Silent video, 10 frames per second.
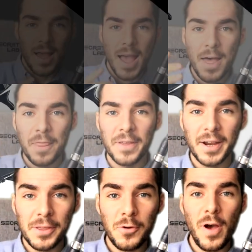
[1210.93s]
and there
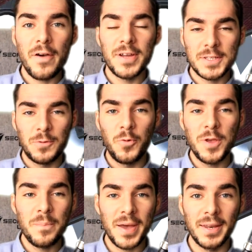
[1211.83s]
you have it, we
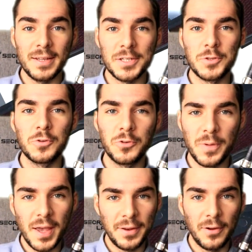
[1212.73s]
managed to
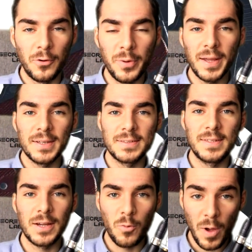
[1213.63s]
create a
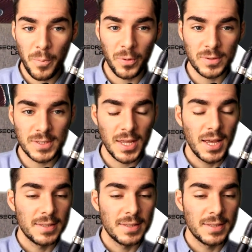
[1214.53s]
realistic weapons